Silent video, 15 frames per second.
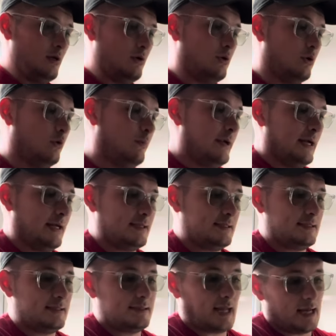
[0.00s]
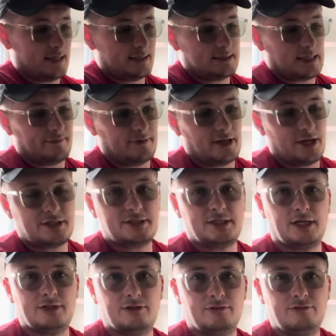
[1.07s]
Coolpix
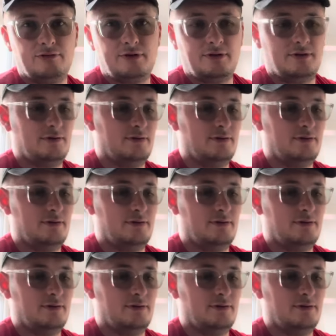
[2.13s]
7600.